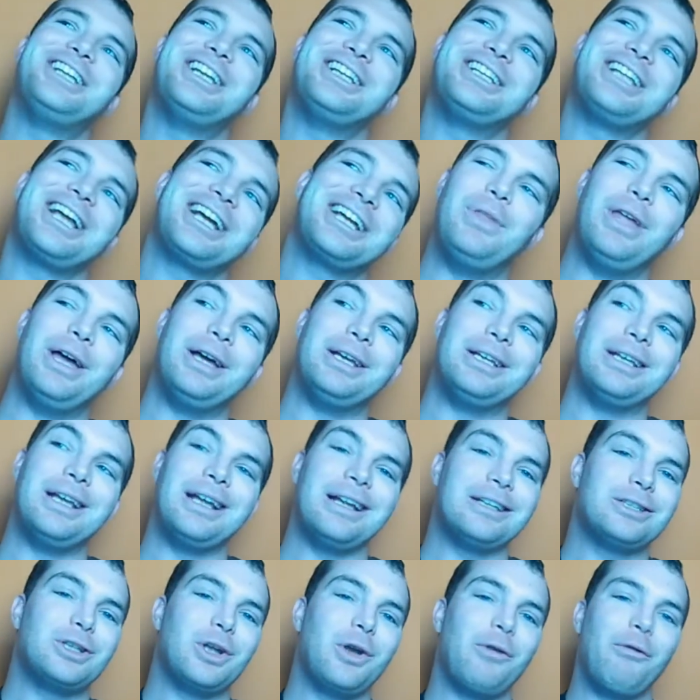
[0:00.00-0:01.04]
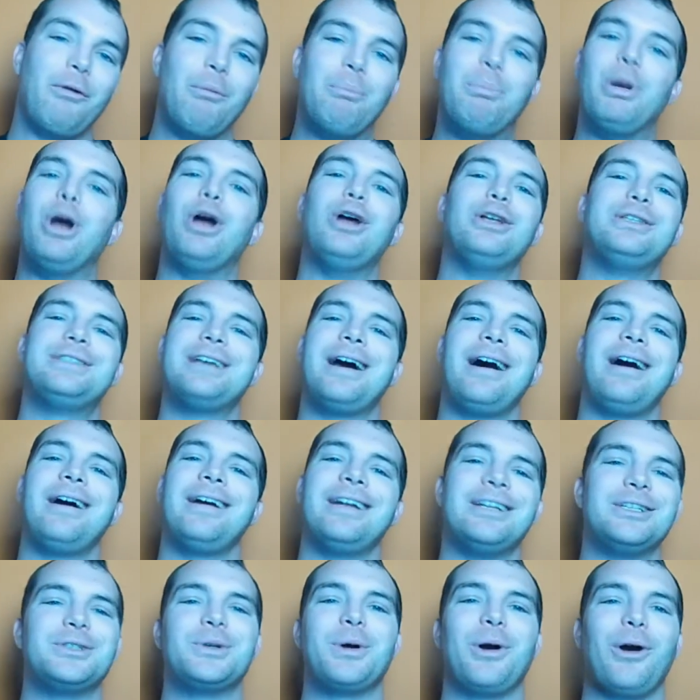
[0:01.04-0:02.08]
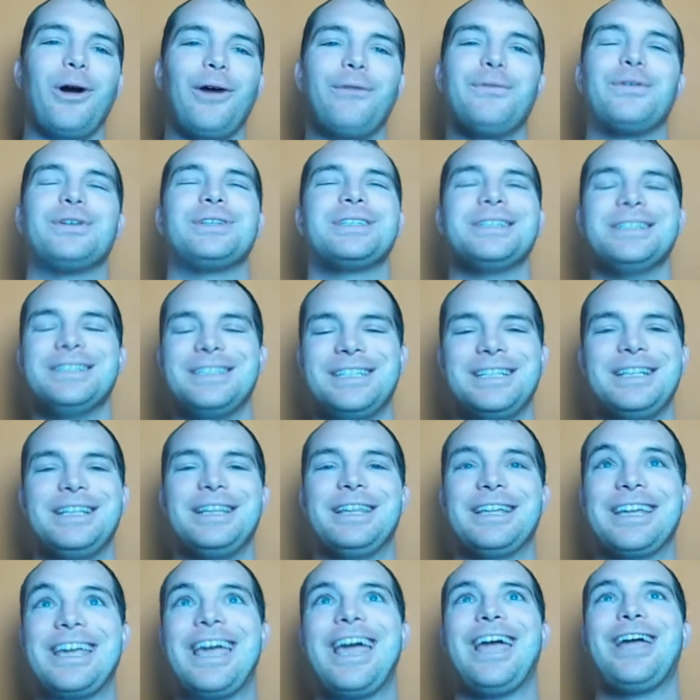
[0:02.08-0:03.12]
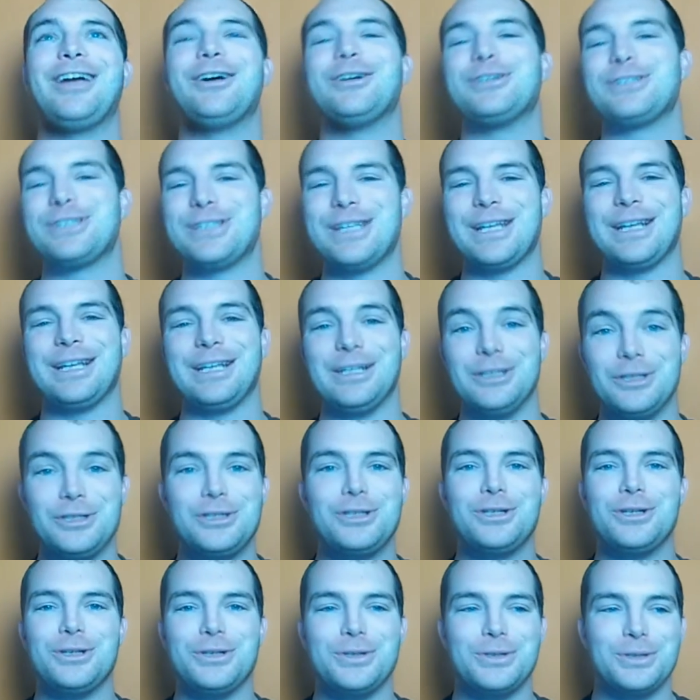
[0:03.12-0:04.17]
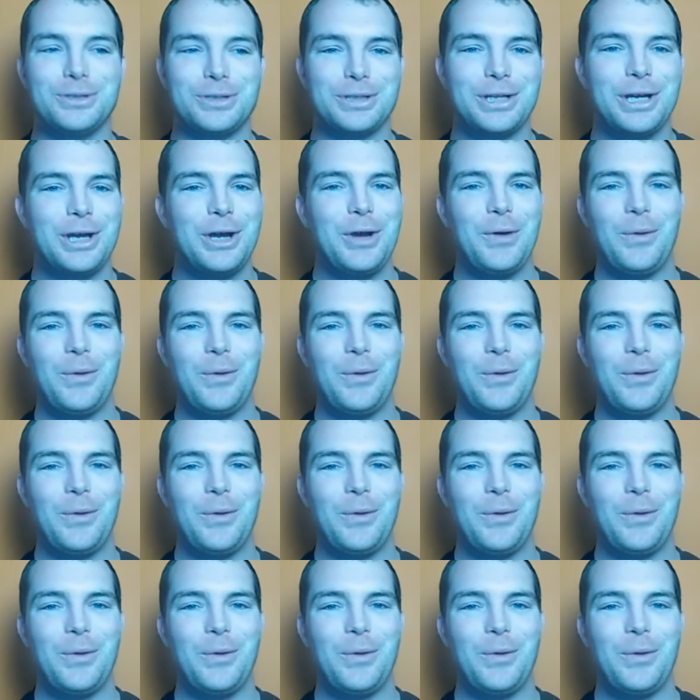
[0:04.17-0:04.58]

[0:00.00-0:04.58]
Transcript: to like a sort of a bird's eye into our office and see the chaos that ensues